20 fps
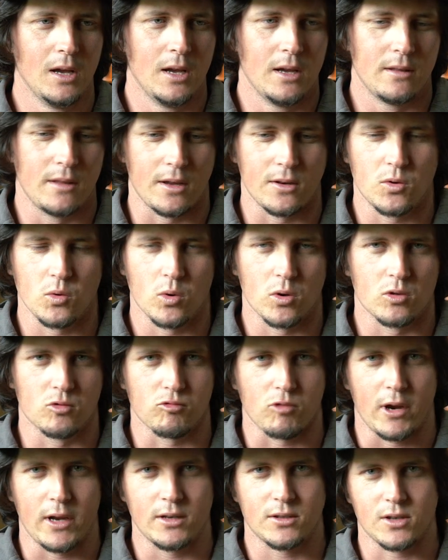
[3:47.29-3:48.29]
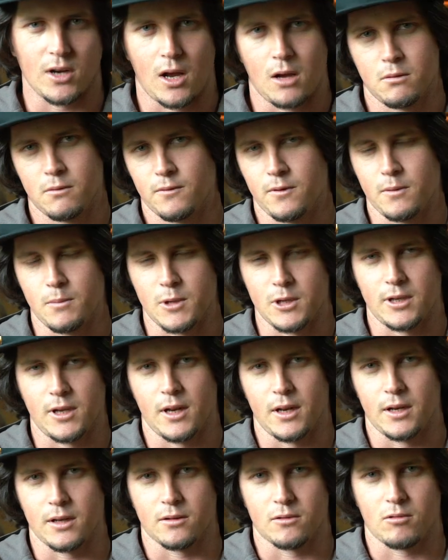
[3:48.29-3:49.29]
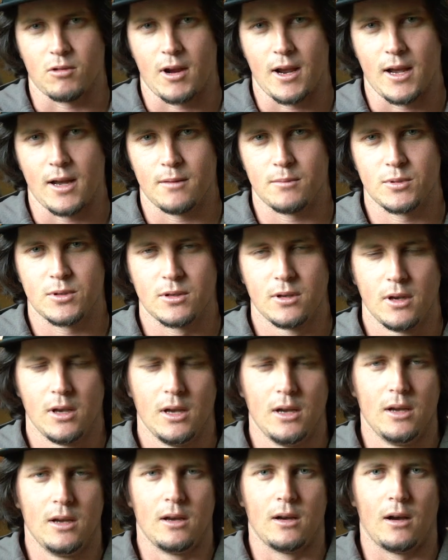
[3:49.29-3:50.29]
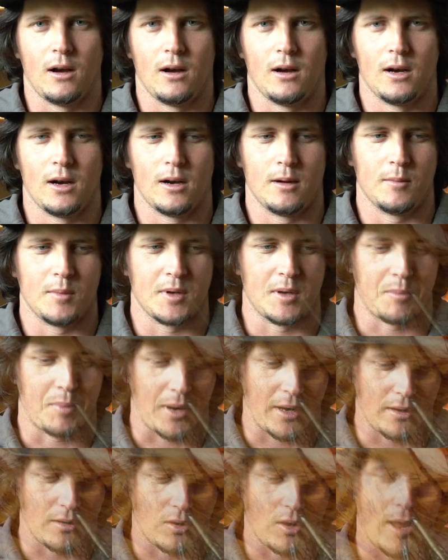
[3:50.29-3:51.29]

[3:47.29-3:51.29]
that do a great job of imitating crabs, depending on